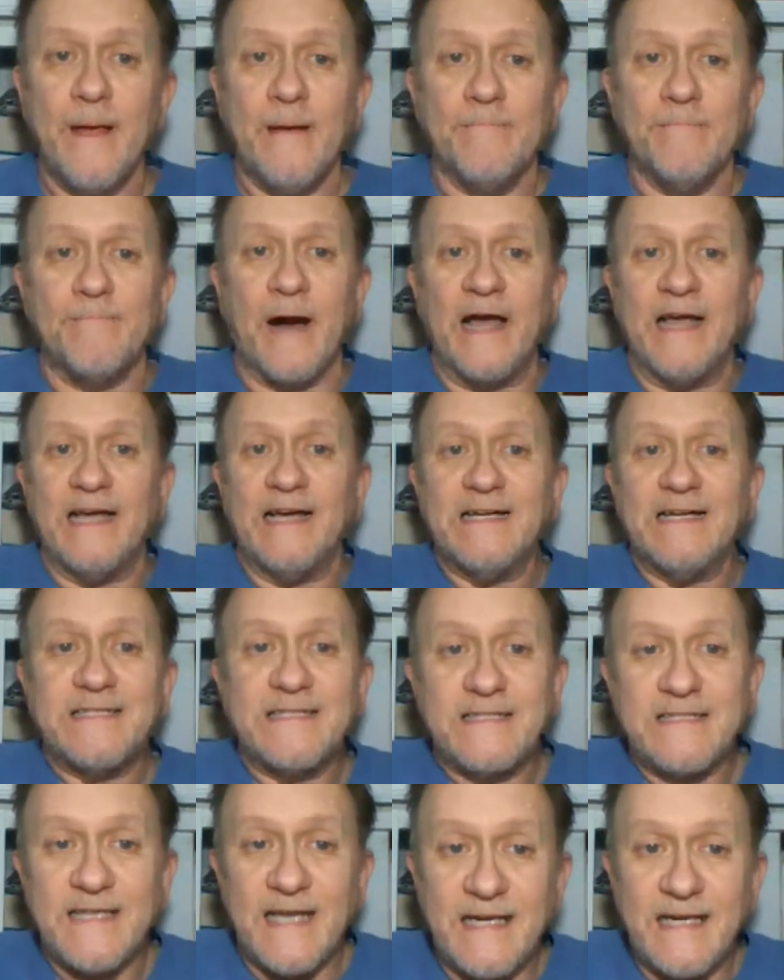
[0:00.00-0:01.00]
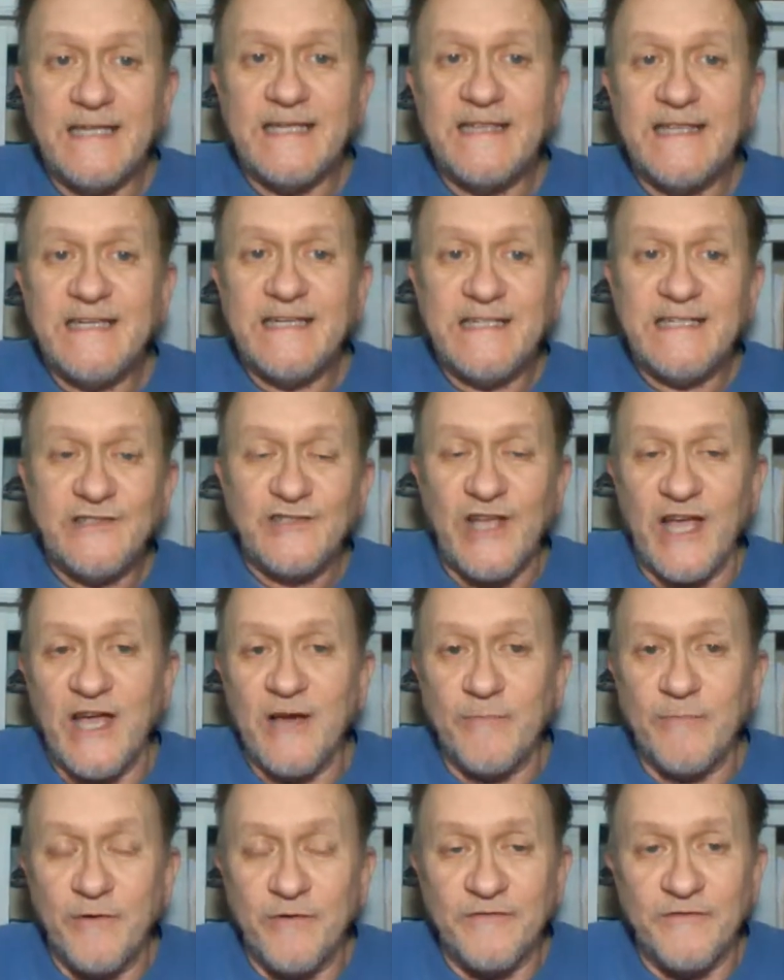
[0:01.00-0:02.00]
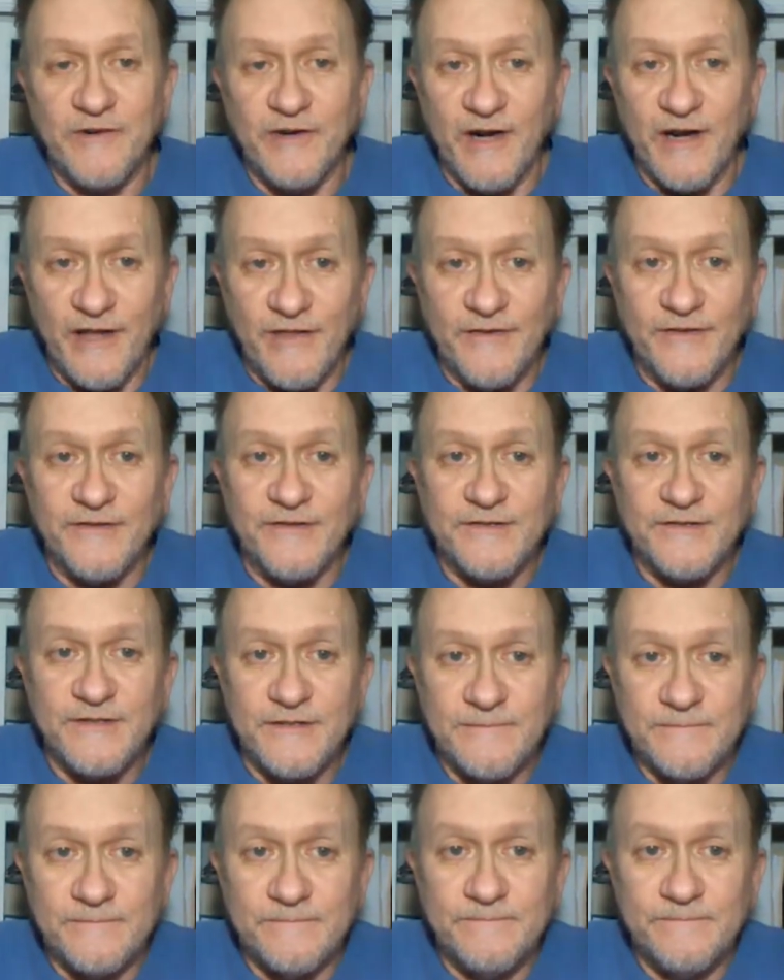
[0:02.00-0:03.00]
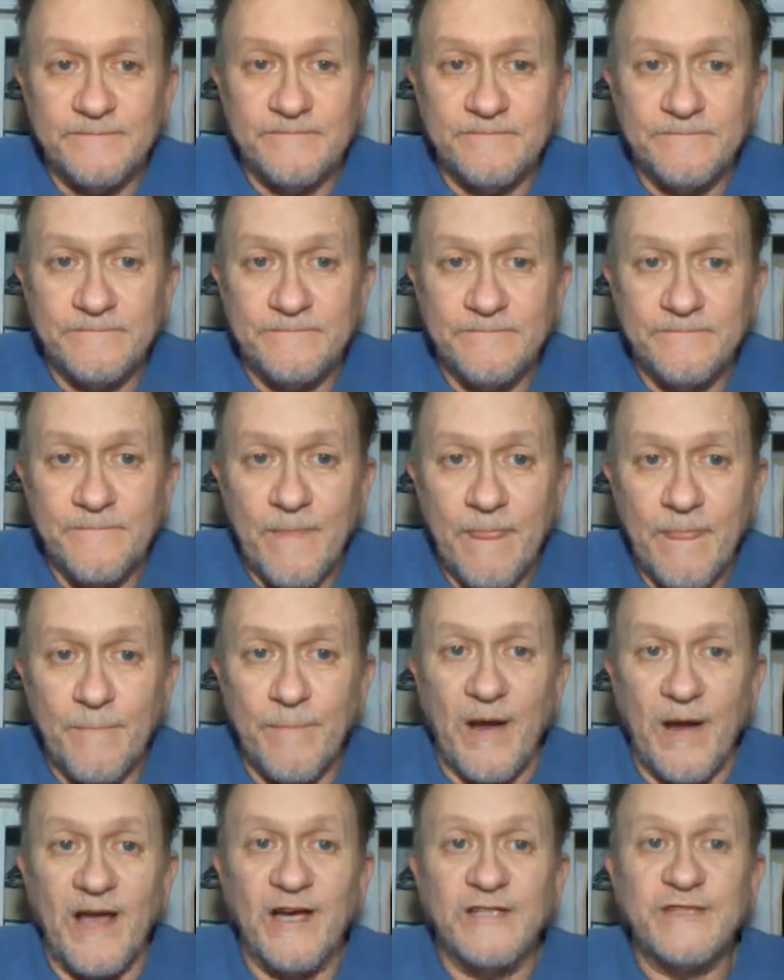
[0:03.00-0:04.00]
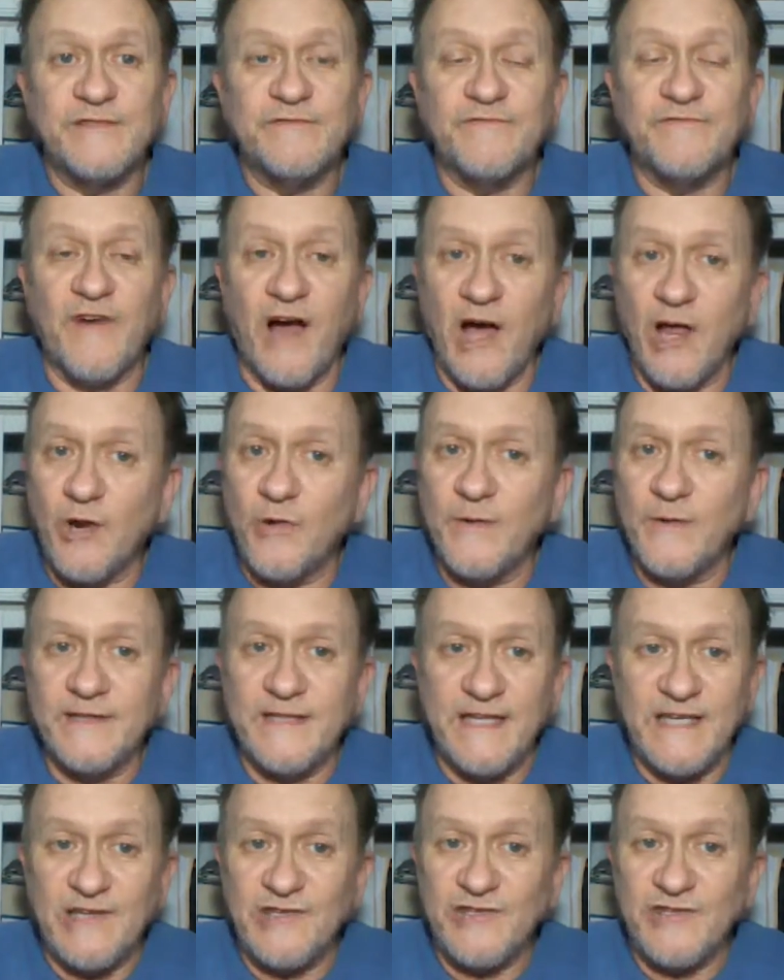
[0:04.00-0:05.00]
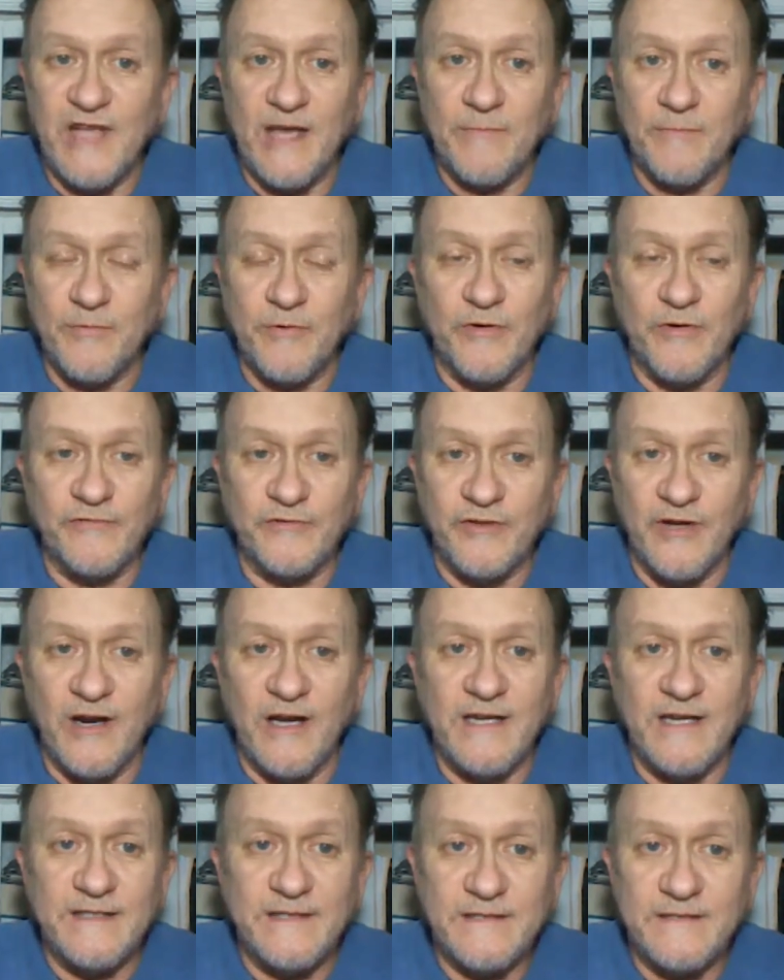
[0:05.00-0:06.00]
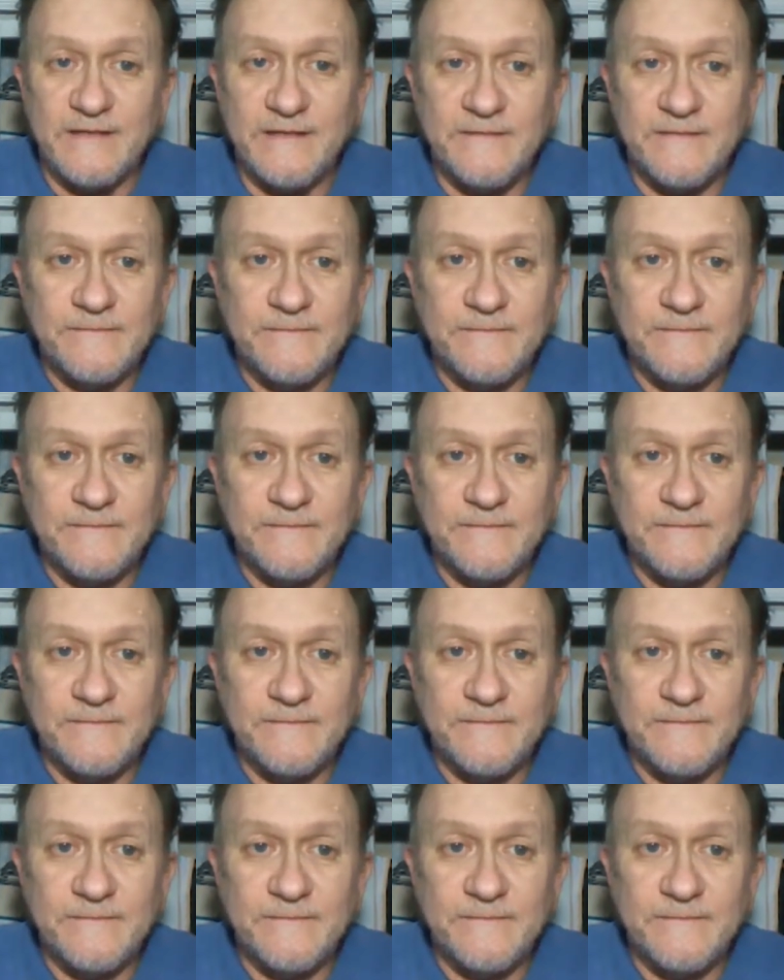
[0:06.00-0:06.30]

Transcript: By us setting the example for others, by us following the example of Christ,